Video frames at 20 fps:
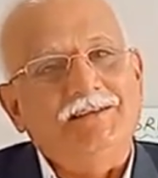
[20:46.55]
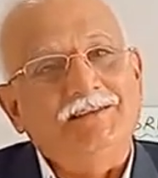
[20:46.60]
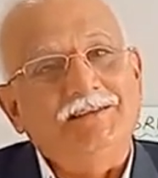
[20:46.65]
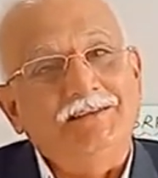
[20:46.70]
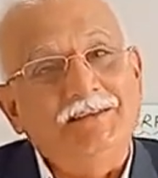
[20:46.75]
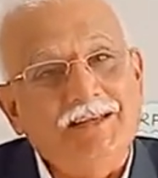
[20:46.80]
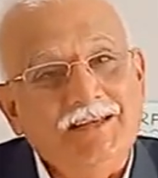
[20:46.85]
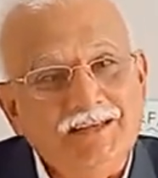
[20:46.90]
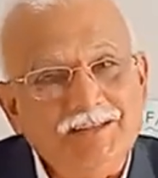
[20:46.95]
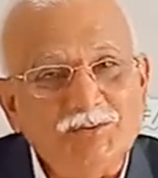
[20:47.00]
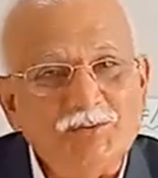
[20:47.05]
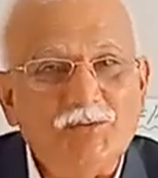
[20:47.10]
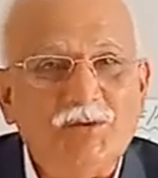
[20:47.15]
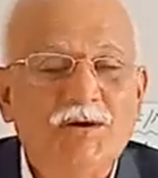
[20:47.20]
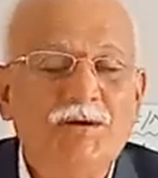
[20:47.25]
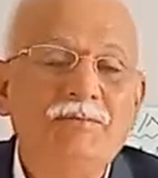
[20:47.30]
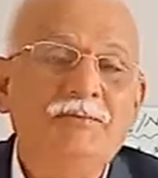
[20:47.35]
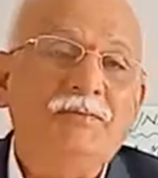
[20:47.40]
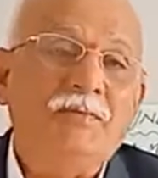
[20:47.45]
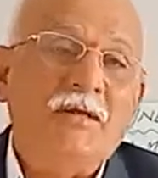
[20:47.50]
These
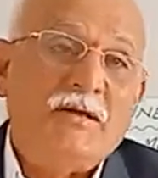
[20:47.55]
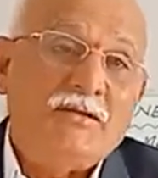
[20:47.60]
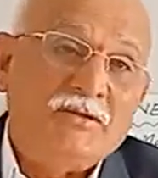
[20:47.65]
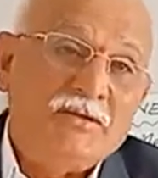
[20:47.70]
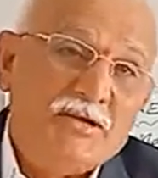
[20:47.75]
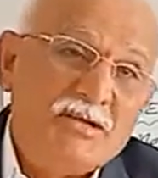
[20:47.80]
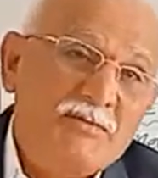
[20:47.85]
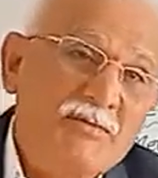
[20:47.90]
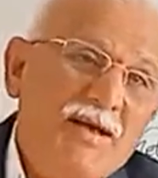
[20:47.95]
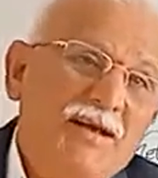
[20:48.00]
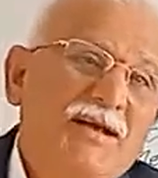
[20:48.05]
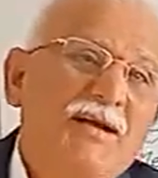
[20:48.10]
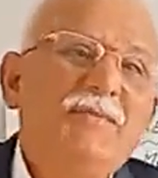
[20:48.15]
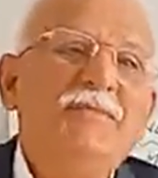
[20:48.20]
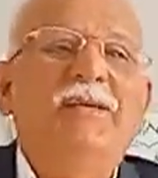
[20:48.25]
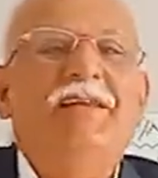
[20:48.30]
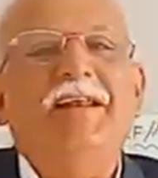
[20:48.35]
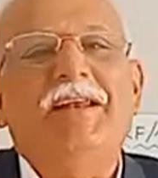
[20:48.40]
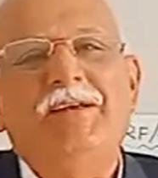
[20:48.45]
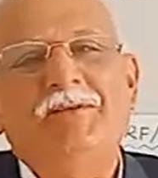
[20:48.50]
may come
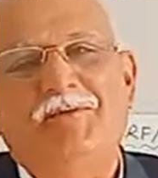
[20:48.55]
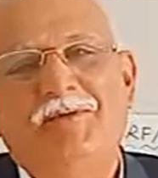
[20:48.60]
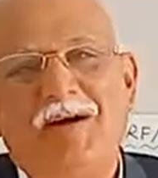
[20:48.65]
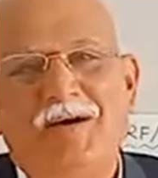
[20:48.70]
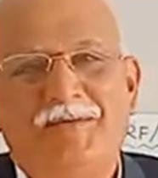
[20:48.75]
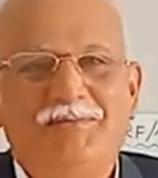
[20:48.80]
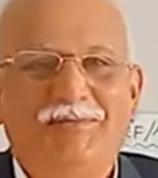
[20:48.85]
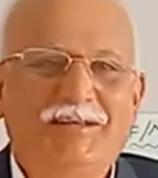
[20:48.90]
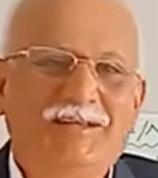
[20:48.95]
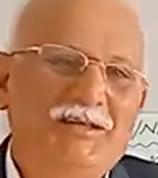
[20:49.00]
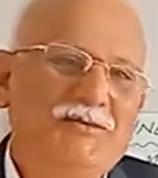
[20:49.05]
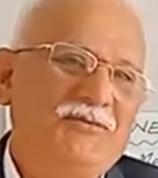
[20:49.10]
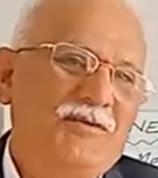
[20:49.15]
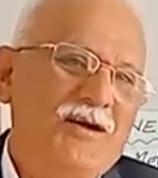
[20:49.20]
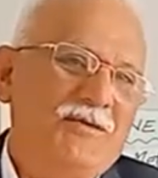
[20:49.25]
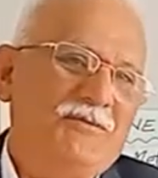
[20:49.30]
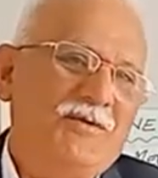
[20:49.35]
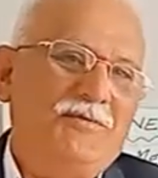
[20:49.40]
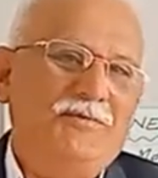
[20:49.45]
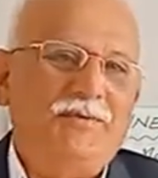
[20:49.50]
in any form, in the
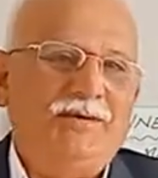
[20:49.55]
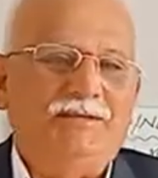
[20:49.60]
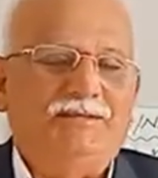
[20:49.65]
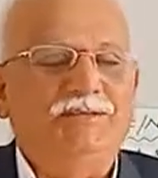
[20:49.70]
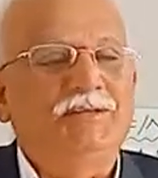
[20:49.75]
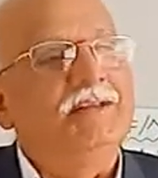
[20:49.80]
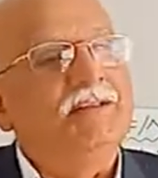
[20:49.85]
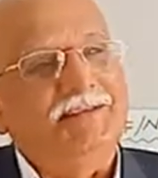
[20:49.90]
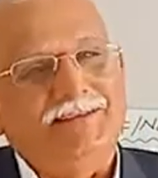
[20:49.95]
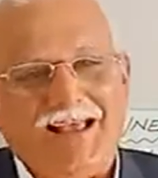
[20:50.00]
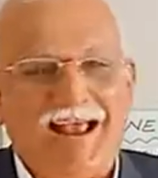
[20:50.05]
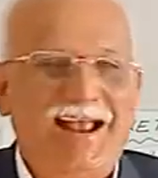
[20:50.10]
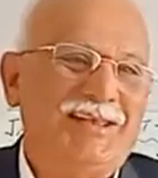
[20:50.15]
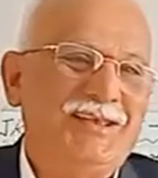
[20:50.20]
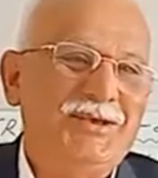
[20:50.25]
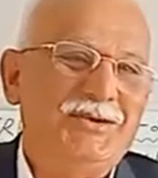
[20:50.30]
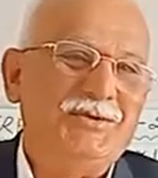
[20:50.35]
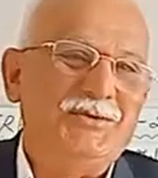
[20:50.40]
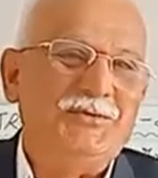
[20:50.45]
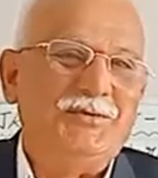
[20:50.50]
form of bits. Thank
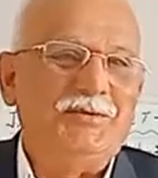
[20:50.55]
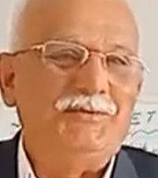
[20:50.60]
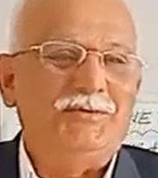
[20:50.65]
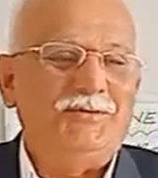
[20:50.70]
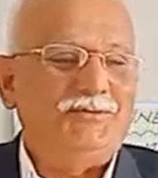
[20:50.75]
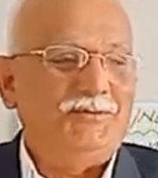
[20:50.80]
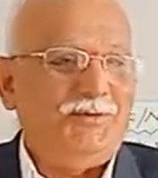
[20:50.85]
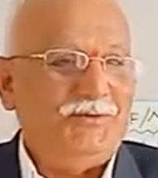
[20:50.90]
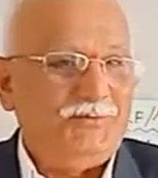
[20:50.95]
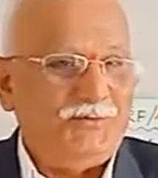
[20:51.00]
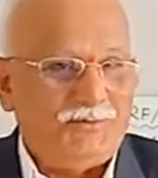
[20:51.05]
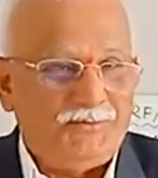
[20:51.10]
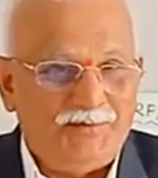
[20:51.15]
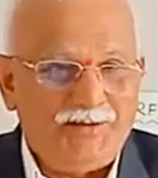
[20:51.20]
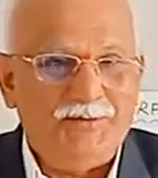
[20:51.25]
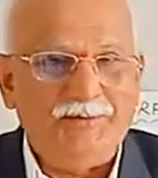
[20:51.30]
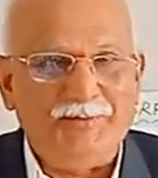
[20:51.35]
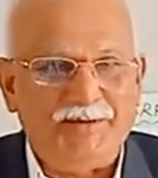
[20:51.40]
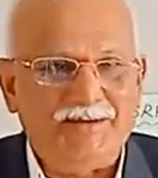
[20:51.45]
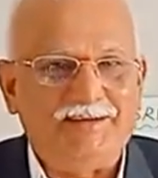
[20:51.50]
you very much for your
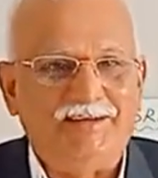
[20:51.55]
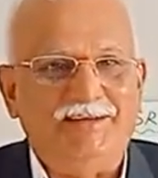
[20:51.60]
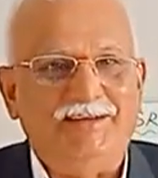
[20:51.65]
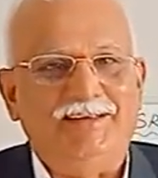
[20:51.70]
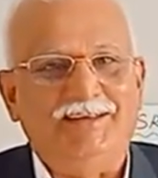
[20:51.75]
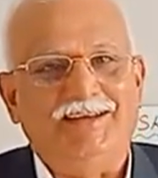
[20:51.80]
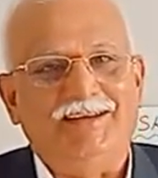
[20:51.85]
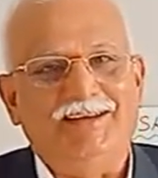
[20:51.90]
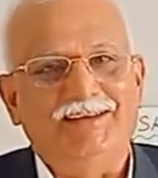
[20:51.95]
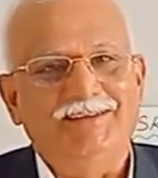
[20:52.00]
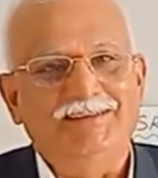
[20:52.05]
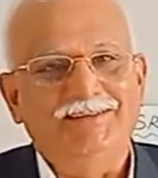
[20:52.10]
very patient hearing.